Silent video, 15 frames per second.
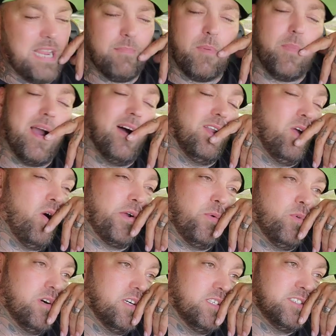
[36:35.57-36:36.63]
remember how long it
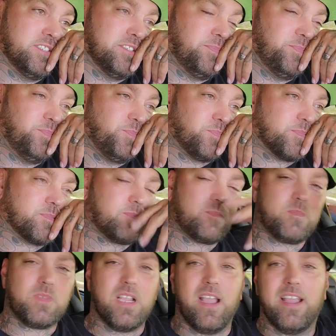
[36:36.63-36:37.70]
was,
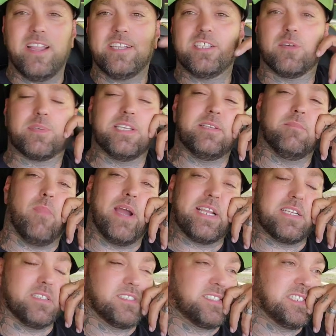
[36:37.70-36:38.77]
I ended up getting
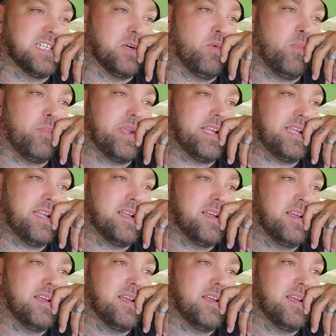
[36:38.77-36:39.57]
Mike in a cell with me.